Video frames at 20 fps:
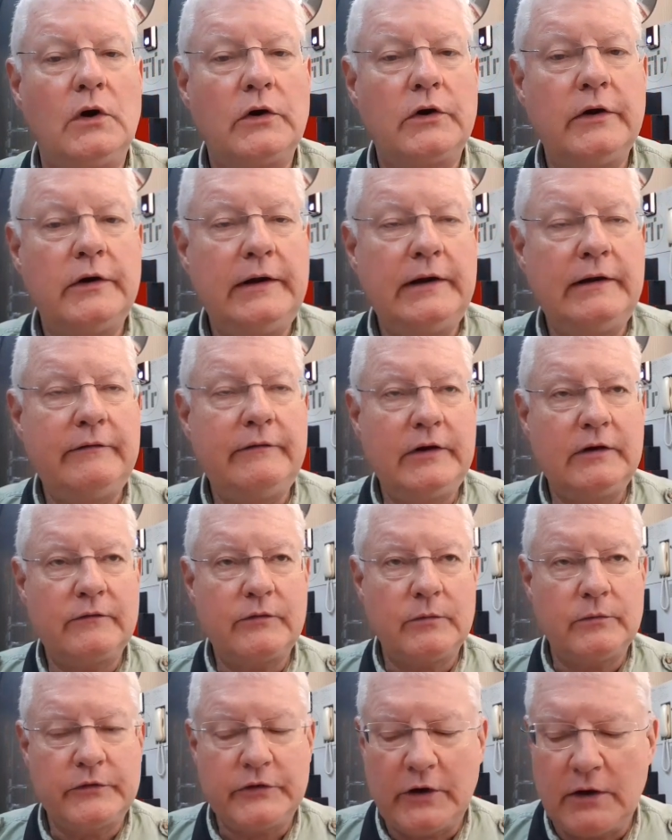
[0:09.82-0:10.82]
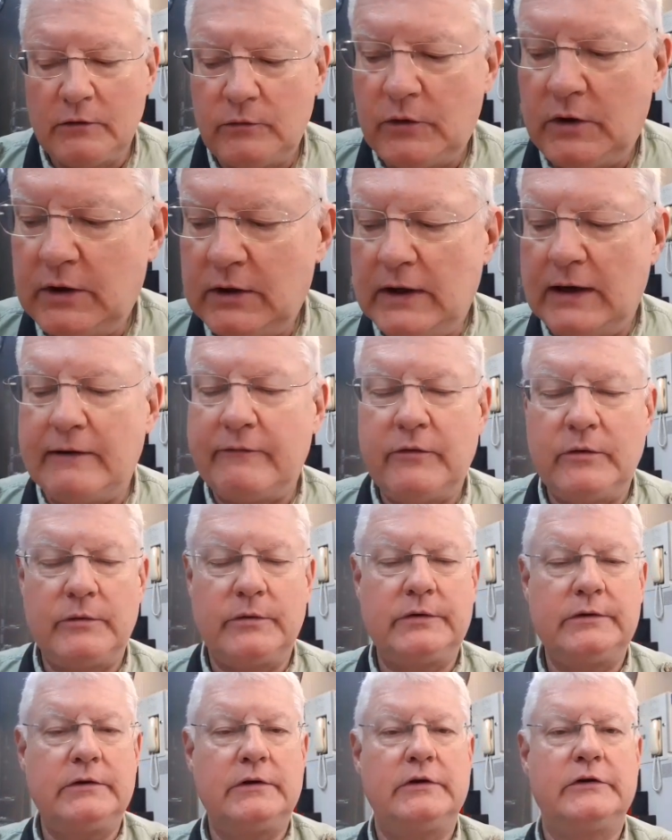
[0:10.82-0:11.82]
Good evening from Taiwan. Hi
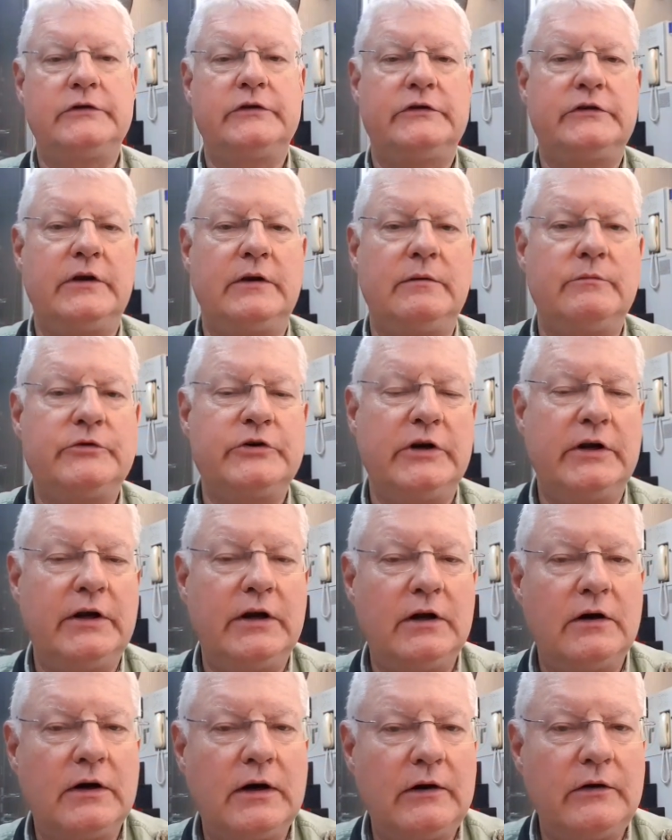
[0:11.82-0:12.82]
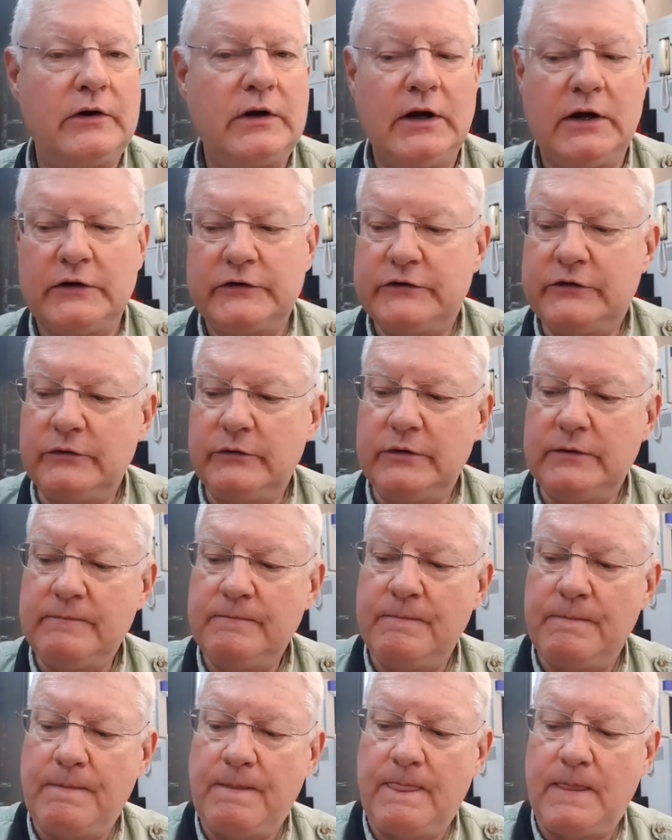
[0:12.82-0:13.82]
everyone, this is MJ here. How you guys doing?
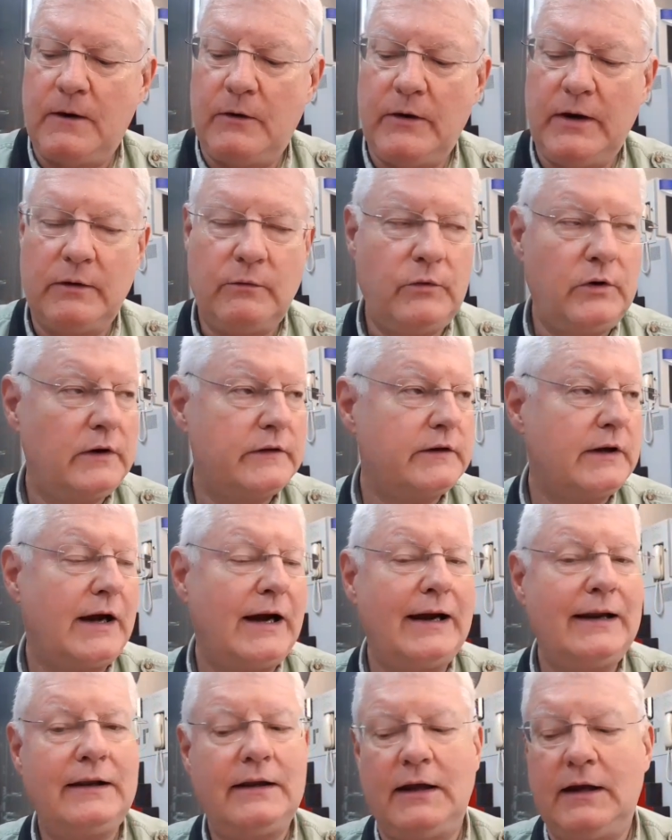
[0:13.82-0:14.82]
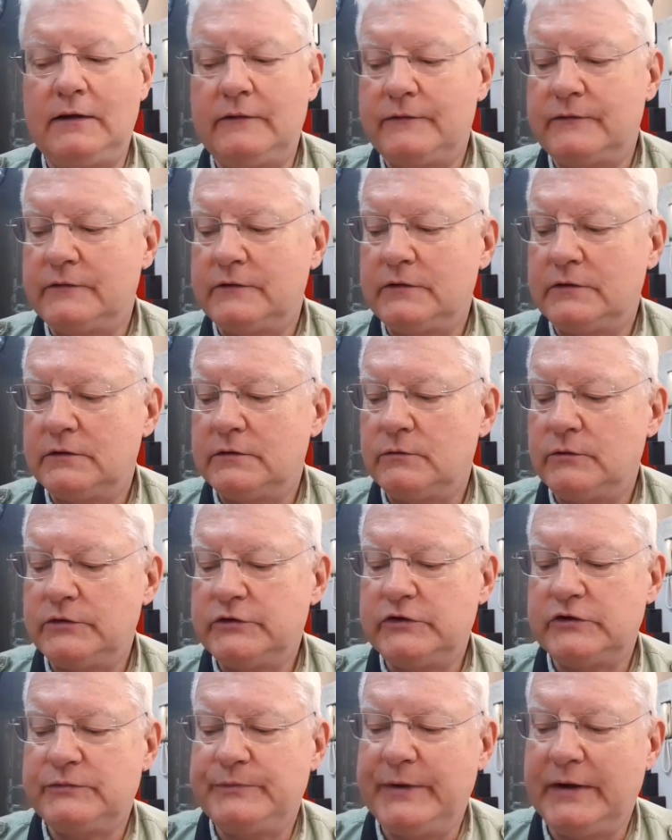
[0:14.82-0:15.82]
Alright, we're at the Hilife, which
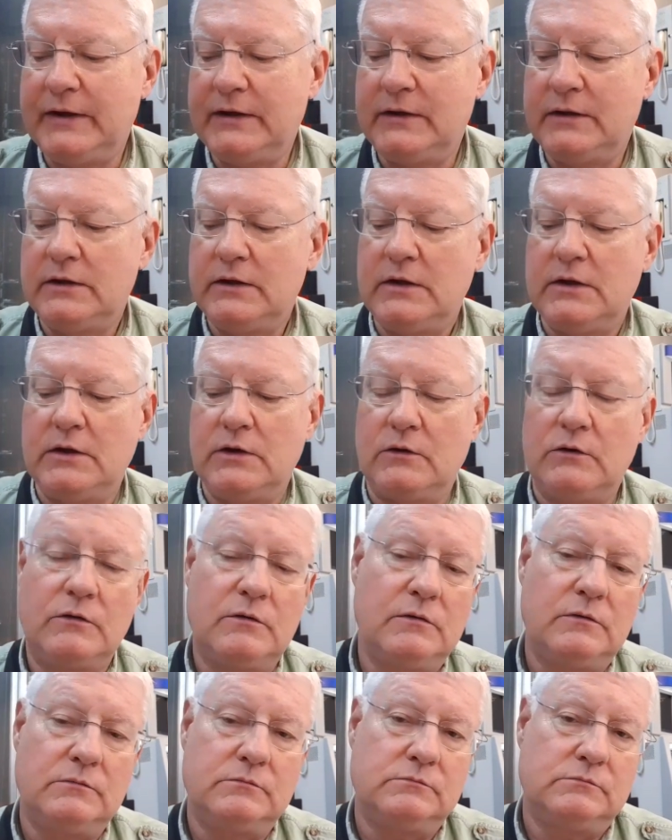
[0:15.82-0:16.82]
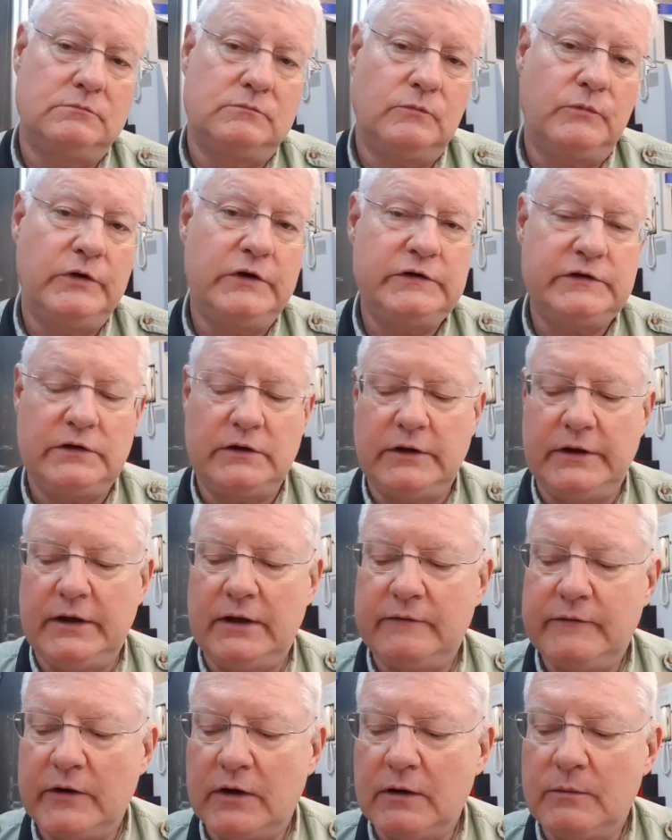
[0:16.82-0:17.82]
has been recently a
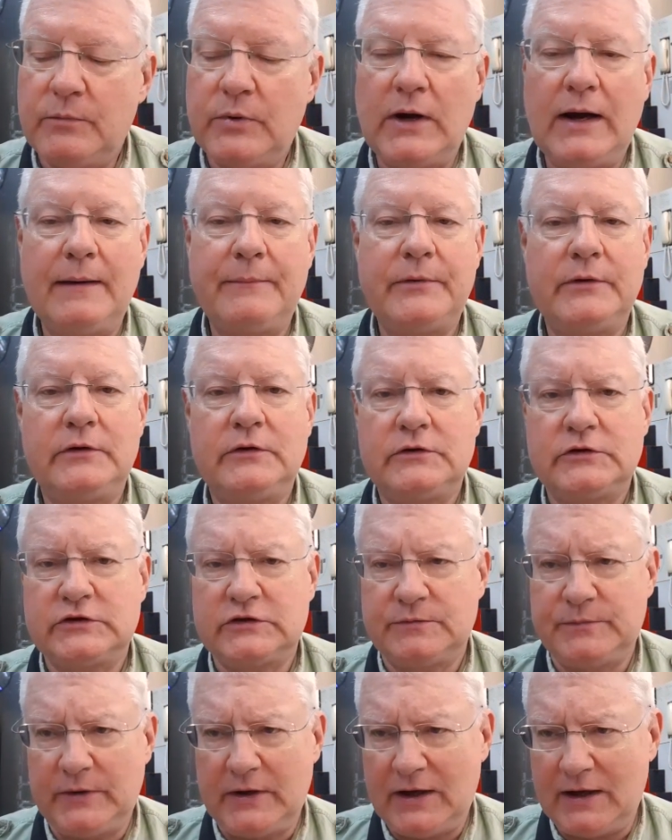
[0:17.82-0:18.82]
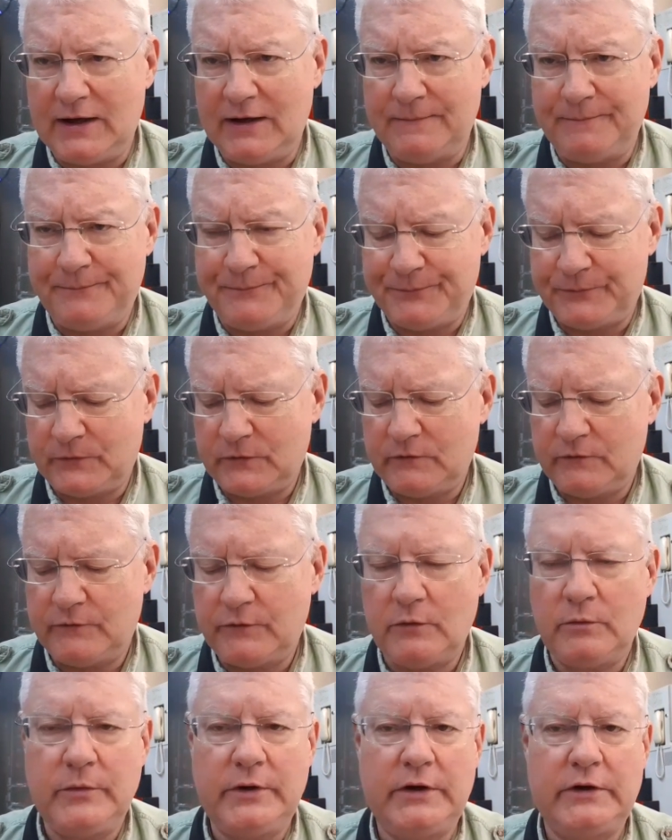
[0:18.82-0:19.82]
very popular spot
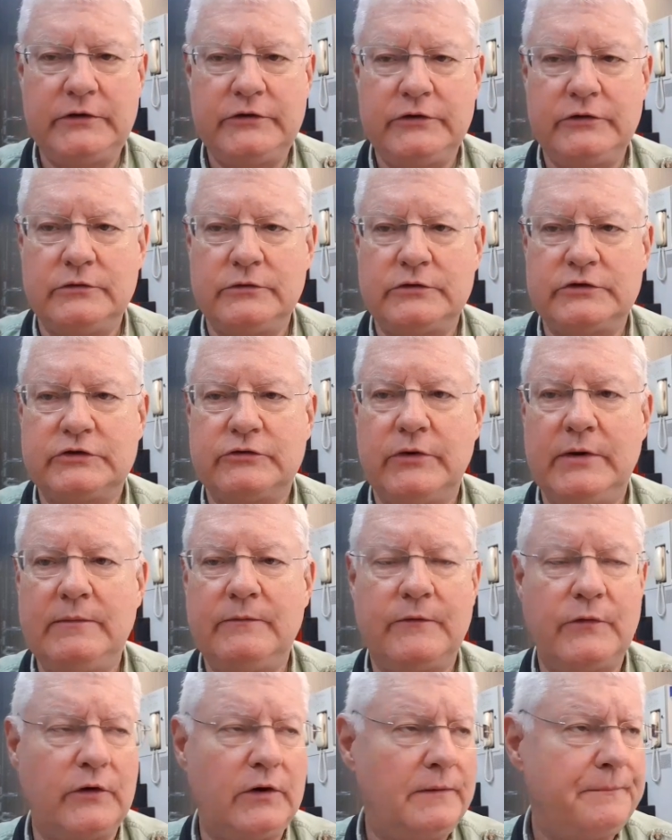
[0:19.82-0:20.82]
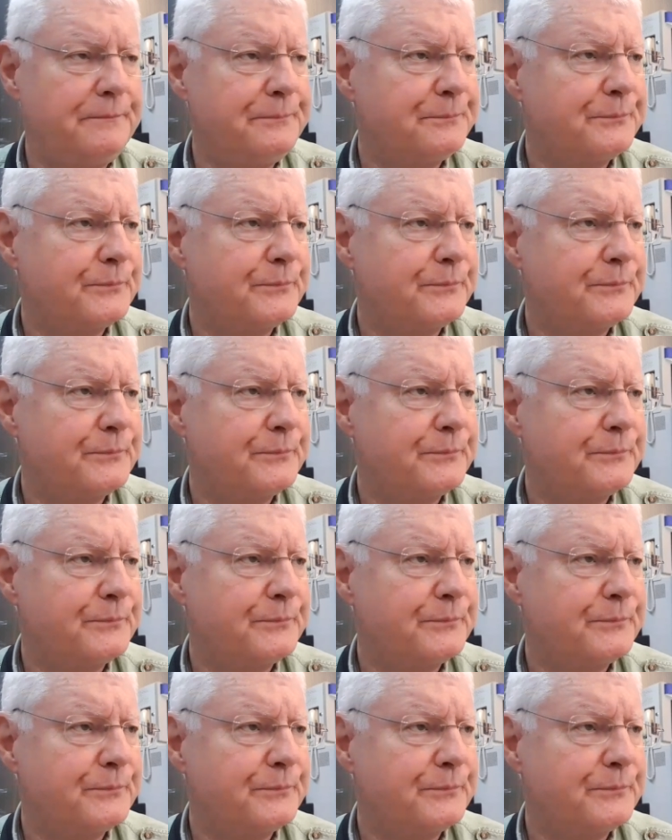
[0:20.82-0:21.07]
for me to stream from.